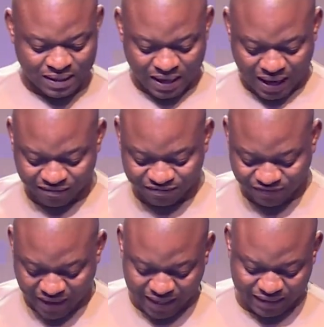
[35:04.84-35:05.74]
And
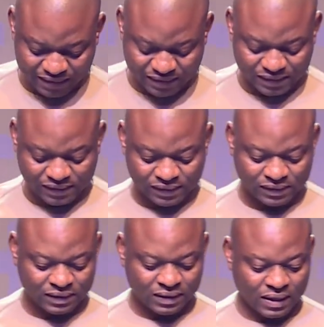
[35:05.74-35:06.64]
finally,
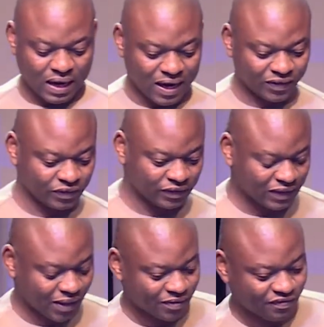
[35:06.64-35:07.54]
how do you
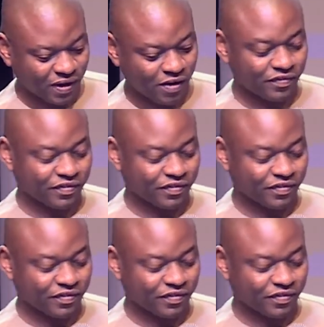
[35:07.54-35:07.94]
say of the fire of